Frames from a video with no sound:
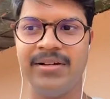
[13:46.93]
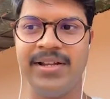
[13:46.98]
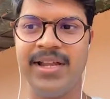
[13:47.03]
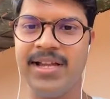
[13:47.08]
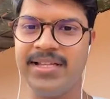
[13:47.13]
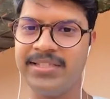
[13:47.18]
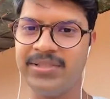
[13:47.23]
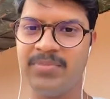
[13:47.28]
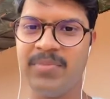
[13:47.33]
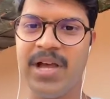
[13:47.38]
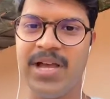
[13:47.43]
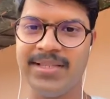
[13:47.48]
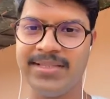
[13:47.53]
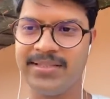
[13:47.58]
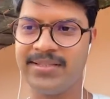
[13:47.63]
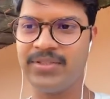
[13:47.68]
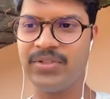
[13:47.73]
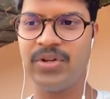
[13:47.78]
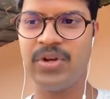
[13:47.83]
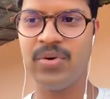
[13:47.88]
Dust
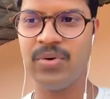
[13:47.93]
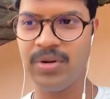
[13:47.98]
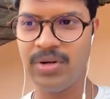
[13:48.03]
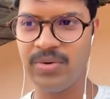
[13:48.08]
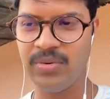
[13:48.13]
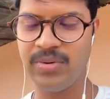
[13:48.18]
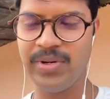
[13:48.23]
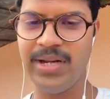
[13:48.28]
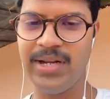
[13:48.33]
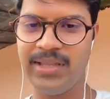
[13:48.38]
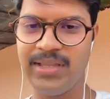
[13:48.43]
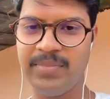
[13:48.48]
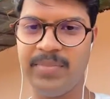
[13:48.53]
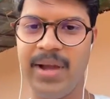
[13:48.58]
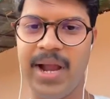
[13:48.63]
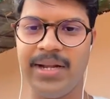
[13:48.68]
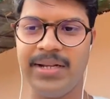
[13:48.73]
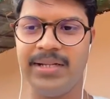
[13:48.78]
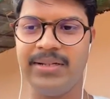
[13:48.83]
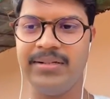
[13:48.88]
masks don't do it. The
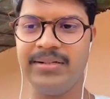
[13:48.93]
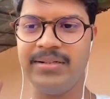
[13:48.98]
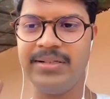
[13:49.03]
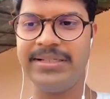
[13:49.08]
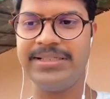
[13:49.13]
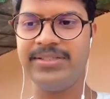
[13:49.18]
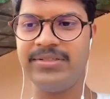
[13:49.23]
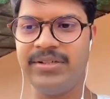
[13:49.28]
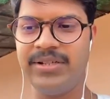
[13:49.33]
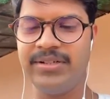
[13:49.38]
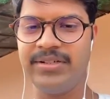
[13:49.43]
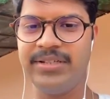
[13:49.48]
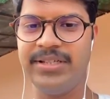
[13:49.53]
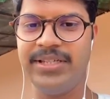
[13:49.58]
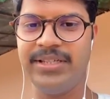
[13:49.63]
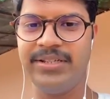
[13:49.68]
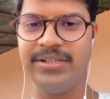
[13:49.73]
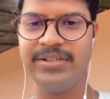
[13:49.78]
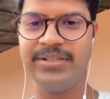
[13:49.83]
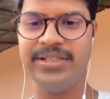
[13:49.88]
particle is
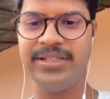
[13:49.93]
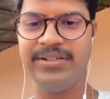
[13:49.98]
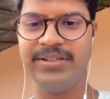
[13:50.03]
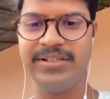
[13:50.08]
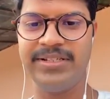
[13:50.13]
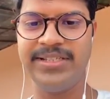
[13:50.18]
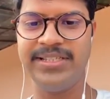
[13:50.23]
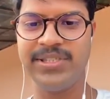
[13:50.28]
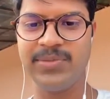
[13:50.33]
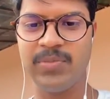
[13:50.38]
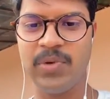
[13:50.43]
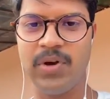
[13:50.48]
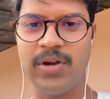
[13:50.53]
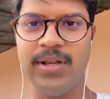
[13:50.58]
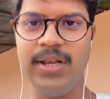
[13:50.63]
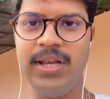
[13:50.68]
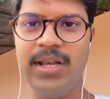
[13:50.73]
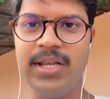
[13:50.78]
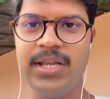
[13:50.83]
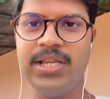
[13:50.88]
really
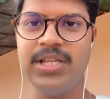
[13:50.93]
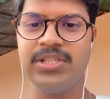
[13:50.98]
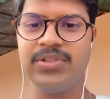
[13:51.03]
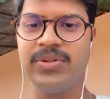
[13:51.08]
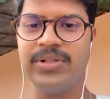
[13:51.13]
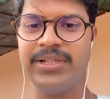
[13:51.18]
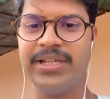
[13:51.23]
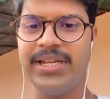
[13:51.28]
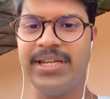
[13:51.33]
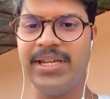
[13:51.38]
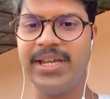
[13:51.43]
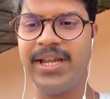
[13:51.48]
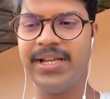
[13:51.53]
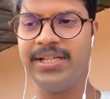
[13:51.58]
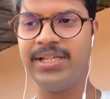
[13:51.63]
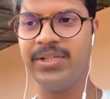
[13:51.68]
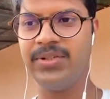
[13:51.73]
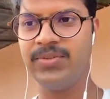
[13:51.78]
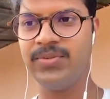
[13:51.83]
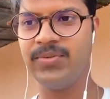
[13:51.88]
small, so it can
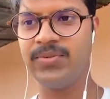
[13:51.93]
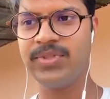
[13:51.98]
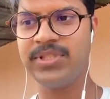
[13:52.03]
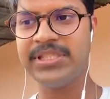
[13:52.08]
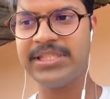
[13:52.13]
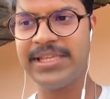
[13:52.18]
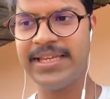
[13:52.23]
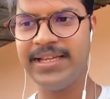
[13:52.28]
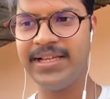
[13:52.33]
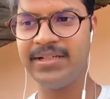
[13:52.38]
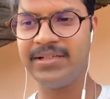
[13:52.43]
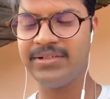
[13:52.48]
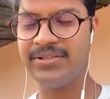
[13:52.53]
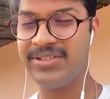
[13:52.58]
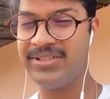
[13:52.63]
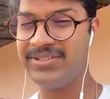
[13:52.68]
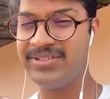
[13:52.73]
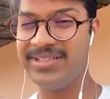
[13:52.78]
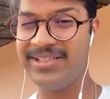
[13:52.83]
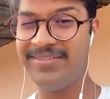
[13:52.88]
get you sick
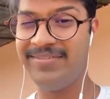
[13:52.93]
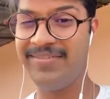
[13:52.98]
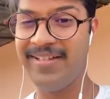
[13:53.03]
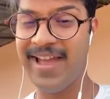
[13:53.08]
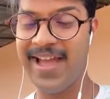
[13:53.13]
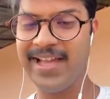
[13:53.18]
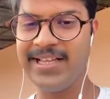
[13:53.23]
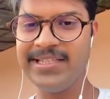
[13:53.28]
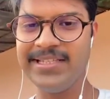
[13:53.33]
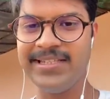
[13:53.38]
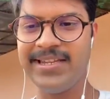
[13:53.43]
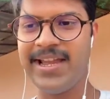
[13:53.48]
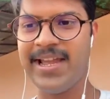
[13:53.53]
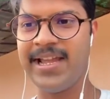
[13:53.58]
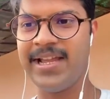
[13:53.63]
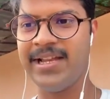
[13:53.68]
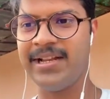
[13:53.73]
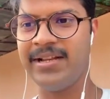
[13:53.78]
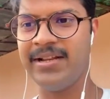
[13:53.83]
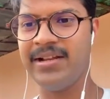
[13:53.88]
really fast.
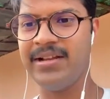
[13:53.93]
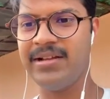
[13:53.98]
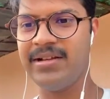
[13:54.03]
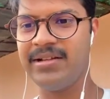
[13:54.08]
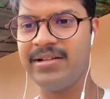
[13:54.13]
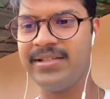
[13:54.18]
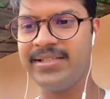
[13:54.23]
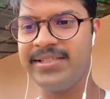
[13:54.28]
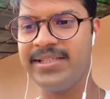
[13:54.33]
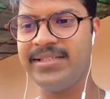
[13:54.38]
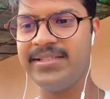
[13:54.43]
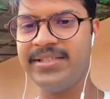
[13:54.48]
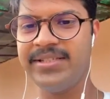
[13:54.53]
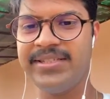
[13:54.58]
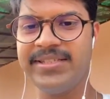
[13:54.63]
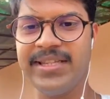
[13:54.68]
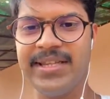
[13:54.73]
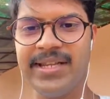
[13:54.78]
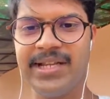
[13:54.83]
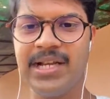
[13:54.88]
And since
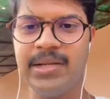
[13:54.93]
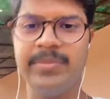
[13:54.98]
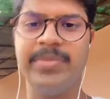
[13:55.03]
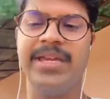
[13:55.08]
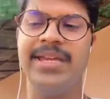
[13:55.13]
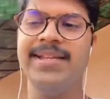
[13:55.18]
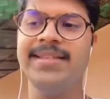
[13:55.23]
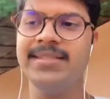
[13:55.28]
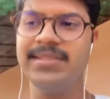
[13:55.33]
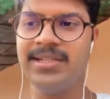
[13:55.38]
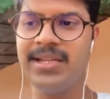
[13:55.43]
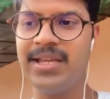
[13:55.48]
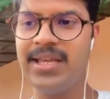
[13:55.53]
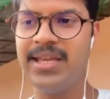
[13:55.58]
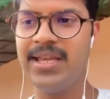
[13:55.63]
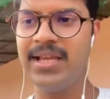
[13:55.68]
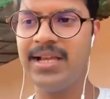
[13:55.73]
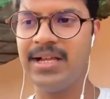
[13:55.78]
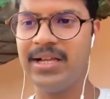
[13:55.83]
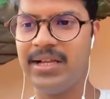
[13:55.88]
it's silica based,
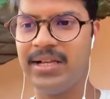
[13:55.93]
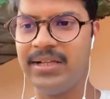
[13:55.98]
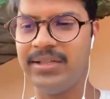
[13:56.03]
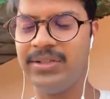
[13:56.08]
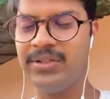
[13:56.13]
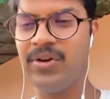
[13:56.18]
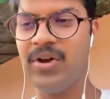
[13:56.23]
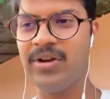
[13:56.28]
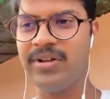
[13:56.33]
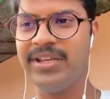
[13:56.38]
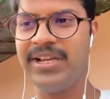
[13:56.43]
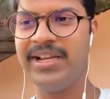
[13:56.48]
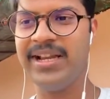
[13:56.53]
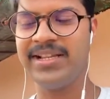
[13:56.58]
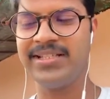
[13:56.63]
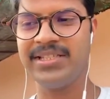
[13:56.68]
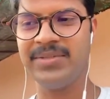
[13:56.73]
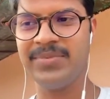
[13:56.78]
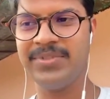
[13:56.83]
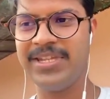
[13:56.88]
the concrete
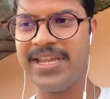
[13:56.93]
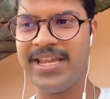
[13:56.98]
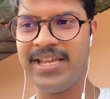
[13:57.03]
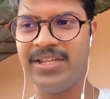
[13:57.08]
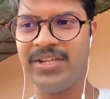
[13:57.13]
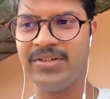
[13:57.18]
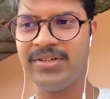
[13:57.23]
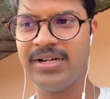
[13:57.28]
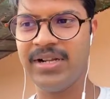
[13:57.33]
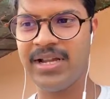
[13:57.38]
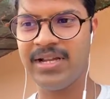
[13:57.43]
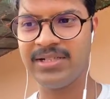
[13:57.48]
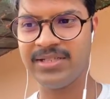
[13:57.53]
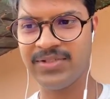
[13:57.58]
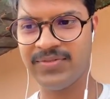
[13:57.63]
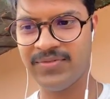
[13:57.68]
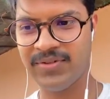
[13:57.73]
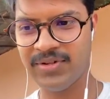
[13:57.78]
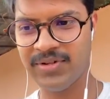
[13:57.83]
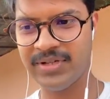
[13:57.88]
ends up staying in your
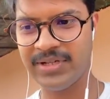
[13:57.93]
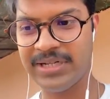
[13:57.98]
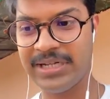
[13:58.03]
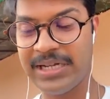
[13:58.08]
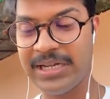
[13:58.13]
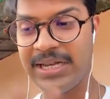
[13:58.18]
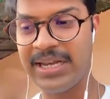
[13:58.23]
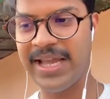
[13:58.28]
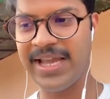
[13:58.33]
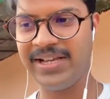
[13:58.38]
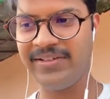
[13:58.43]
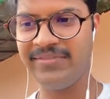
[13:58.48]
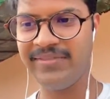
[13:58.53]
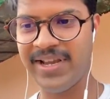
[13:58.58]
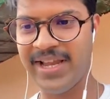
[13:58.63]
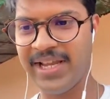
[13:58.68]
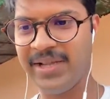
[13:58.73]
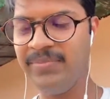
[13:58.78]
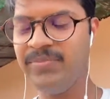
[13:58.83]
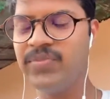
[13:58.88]
lungs for a
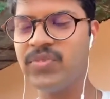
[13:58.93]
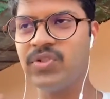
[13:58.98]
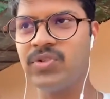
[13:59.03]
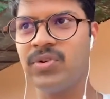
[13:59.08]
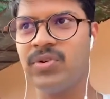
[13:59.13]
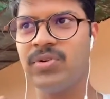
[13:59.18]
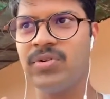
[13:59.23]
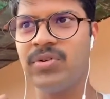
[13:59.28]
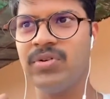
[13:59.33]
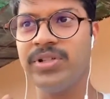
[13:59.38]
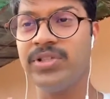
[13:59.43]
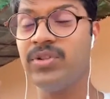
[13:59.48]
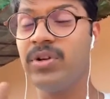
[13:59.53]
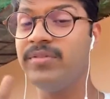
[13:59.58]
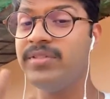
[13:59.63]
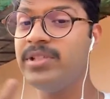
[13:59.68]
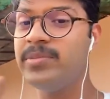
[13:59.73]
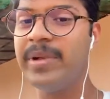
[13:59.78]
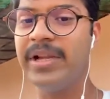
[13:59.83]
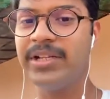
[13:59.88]
lifetime. So it's
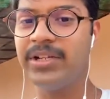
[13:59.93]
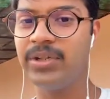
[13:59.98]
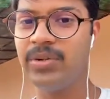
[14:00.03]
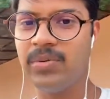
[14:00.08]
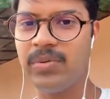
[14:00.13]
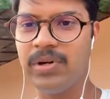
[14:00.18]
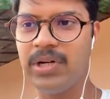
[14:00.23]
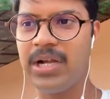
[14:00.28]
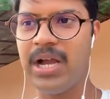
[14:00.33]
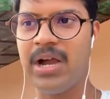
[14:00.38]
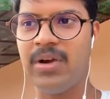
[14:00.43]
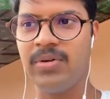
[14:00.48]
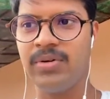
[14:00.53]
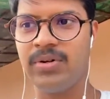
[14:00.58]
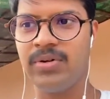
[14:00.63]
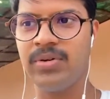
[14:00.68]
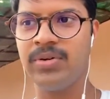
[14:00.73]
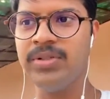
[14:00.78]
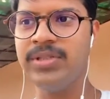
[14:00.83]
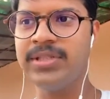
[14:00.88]
always better to work
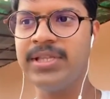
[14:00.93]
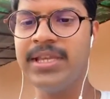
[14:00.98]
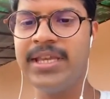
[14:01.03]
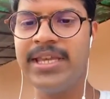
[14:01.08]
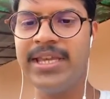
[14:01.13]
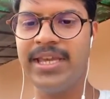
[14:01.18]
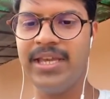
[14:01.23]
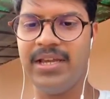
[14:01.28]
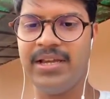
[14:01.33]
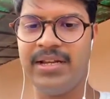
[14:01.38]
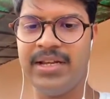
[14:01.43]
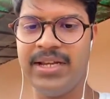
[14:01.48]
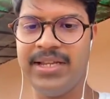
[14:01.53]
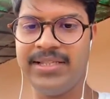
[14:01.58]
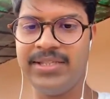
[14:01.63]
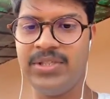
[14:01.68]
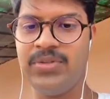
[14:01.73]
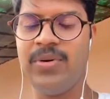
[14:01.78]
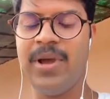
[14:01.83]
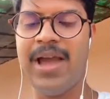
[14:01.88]
outdoors
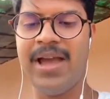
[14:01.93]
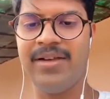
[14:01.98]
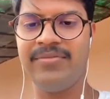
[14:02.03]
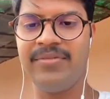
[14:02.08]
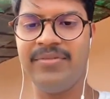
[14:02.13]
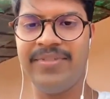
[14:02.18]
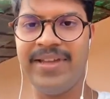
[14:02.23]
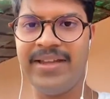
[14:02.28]
unless you have a